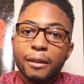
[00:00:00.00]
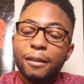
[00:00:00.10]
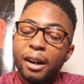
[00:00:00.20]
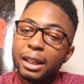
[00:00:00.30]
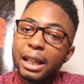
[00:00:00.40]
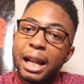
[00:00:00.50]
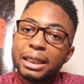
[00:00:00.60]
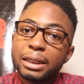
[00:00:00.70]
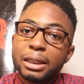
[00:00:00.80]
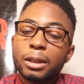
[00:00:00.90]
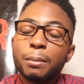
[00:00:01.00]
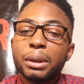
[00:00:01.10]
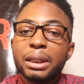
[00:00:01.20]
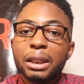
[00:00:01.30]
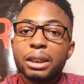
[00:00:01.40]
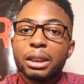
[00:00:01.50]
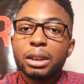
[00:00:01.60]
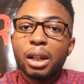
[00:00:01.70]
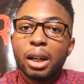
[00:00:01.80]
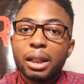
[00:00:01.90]
Folic acid could
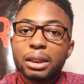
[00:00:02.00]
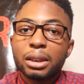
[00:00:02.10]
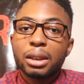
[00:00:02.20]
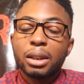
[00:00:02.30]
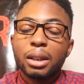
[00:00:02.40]
potentially cause